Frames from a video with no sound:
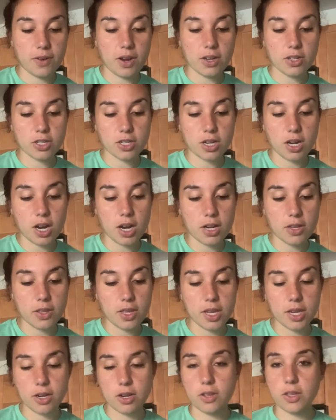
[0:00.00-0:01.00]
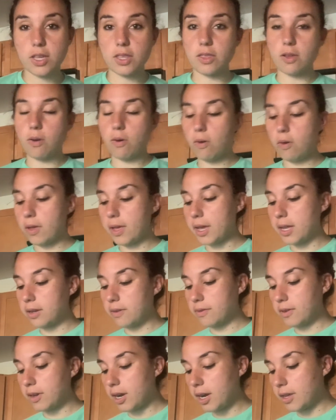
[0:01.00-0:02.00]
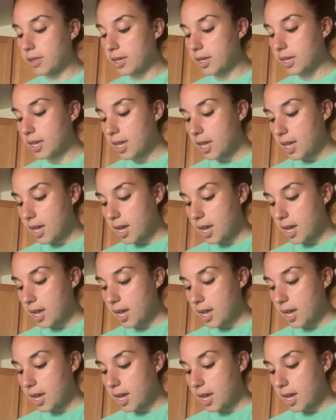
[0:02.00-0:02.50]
fresh garlic or like the whole head of garlic,